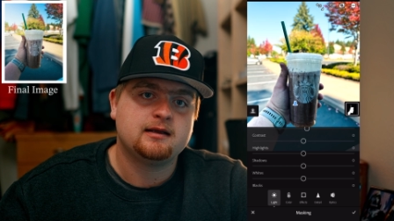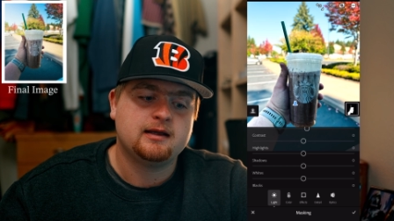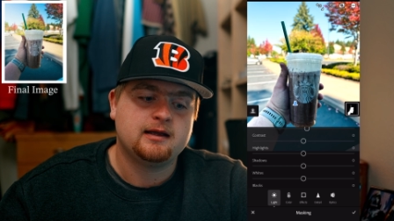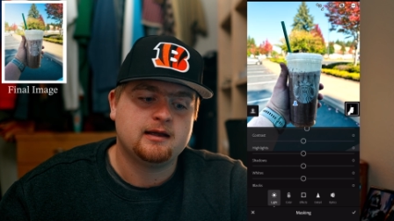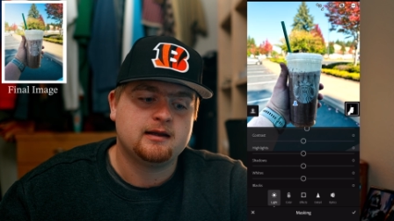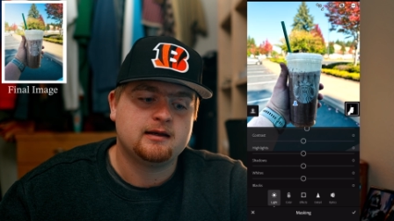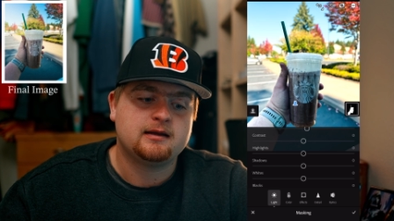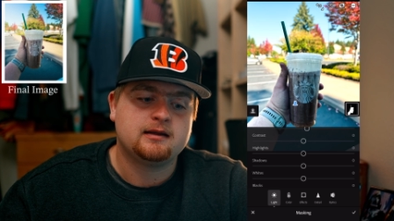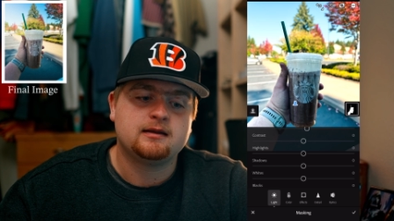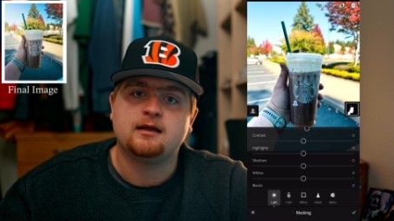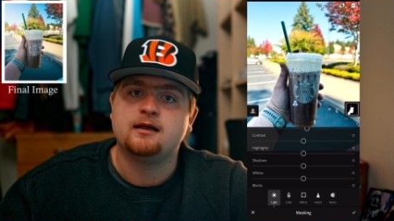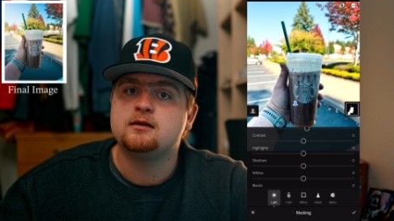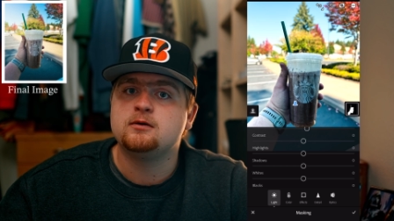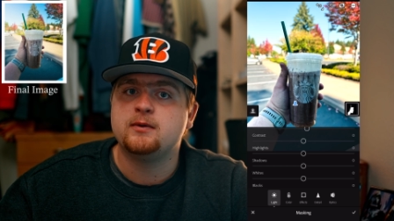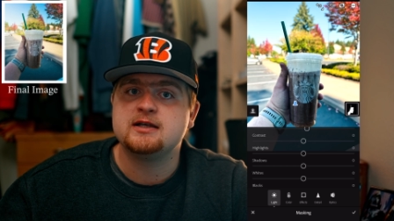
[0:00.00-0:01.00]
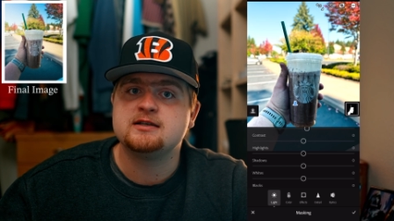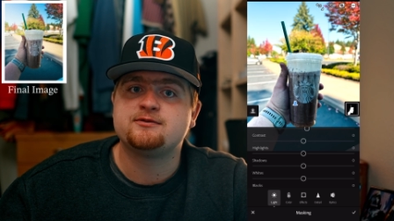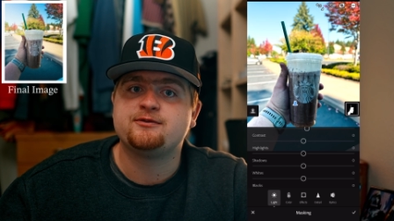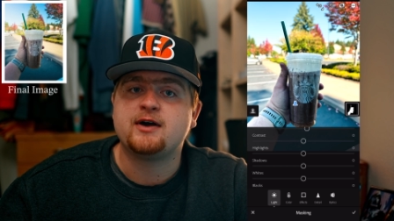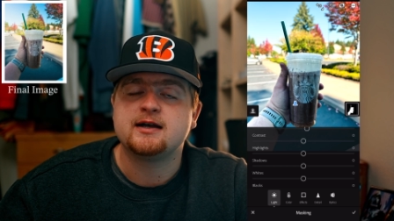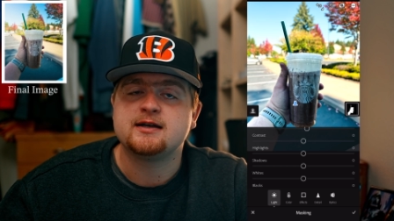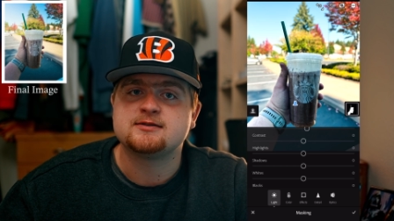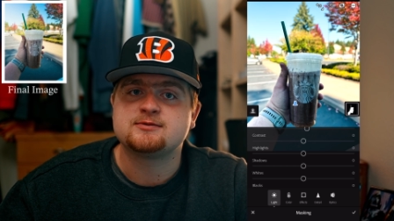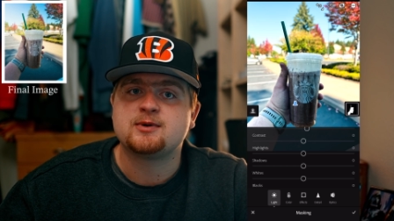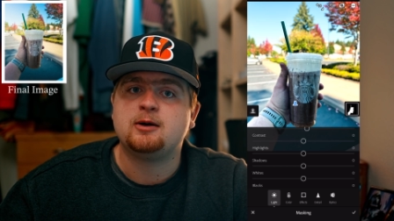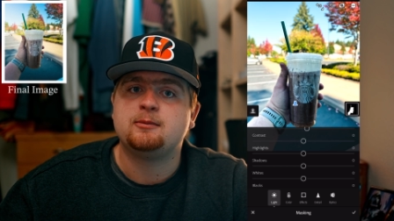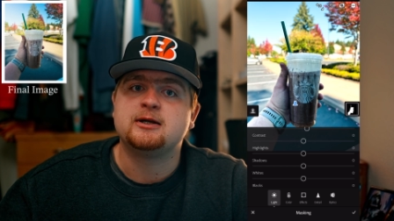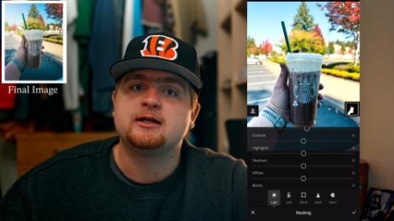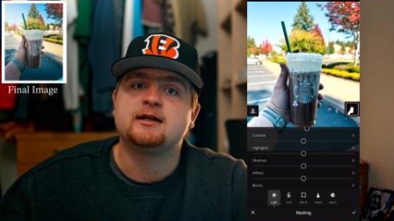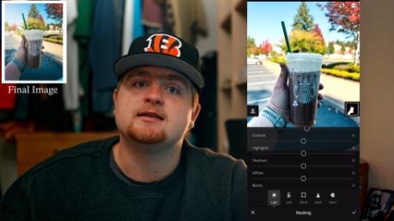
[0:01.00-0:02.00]
And the other way is fine as
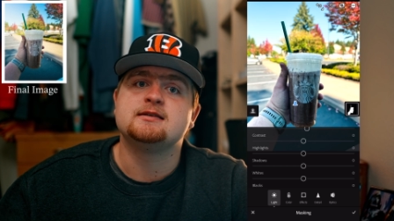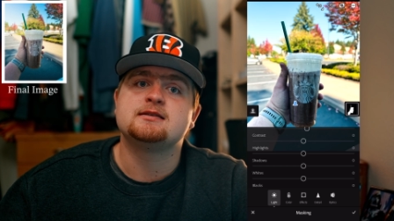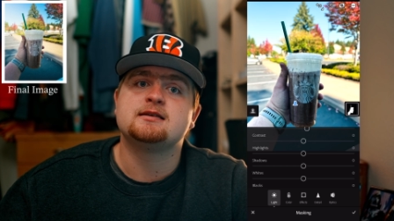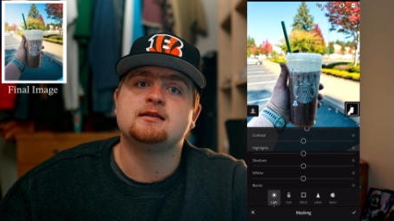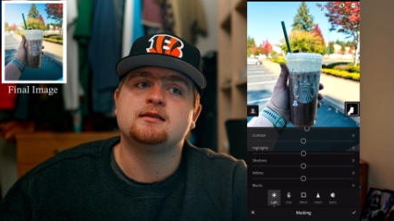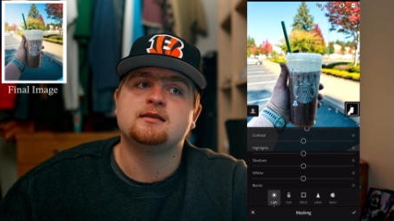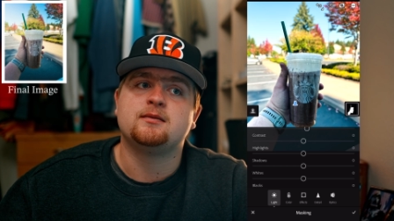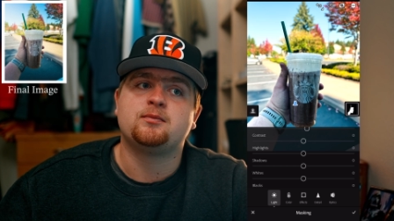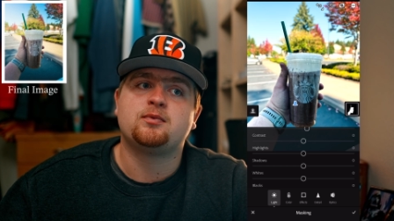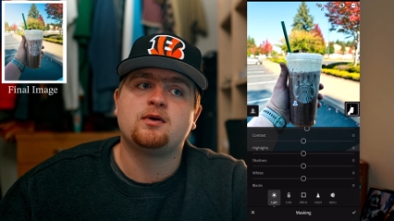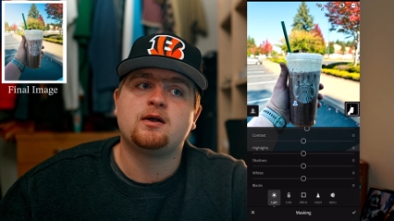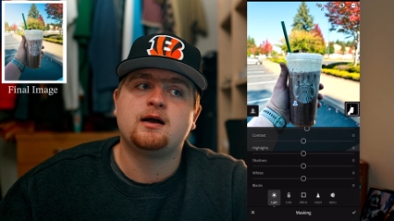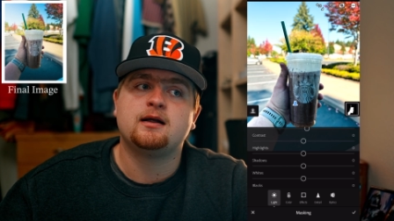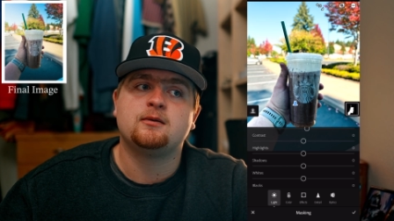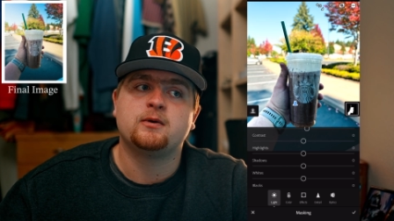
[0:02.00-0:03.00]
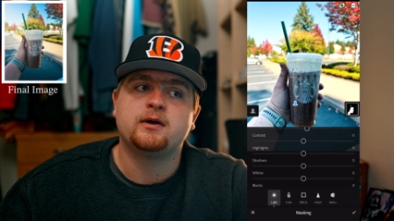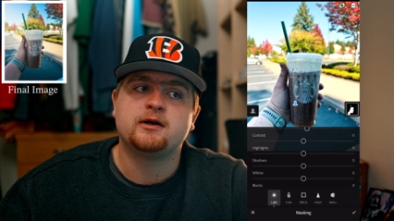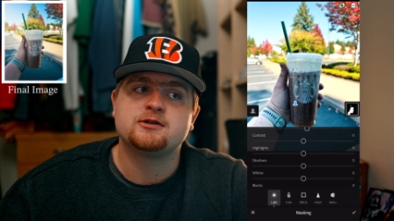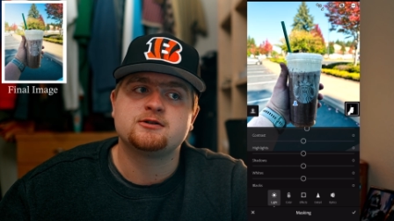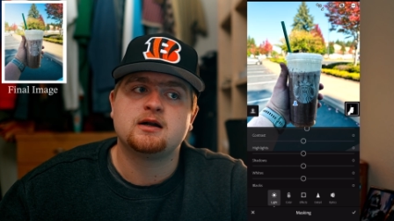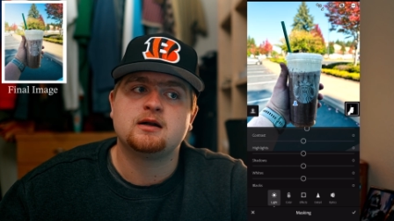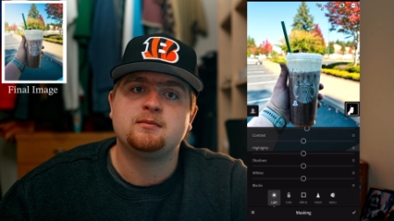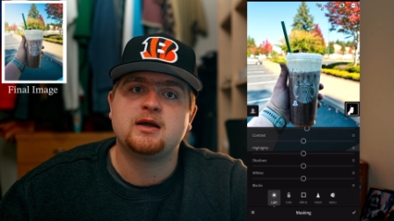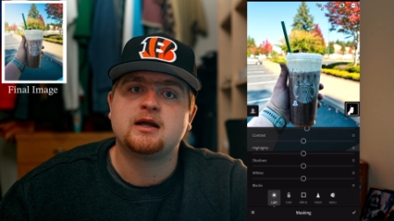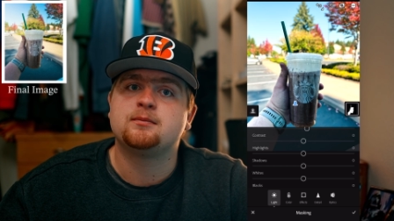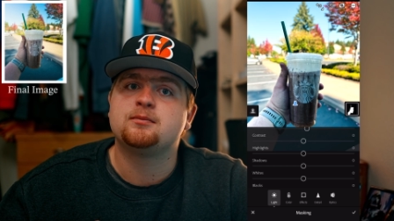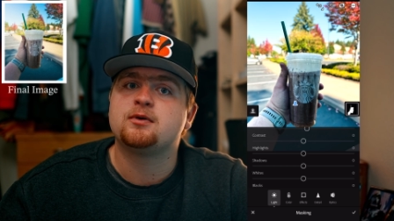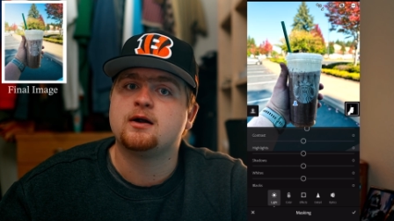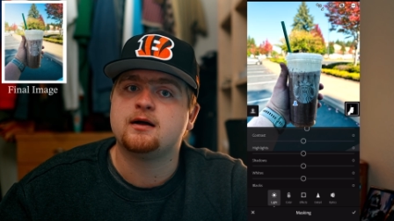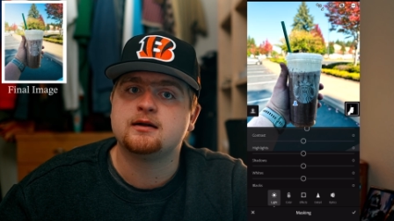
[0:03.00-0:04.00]
well because the pro we're trying to make a
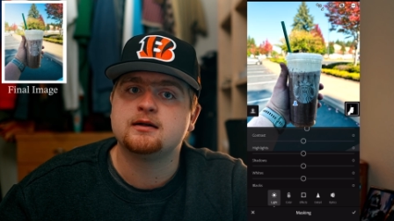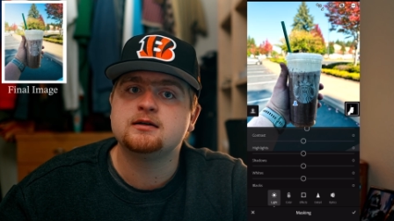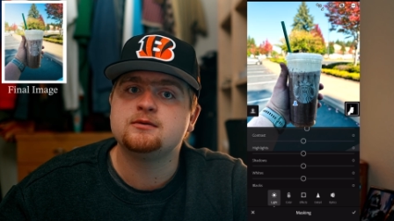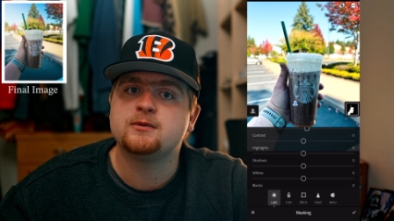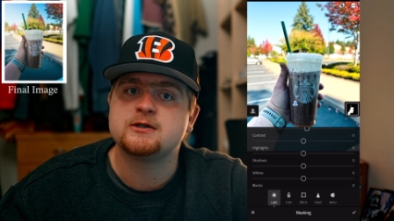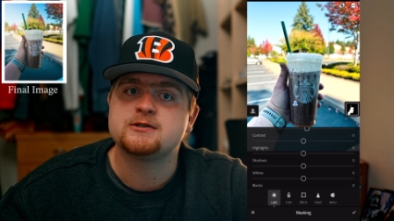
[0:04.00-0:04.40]
product,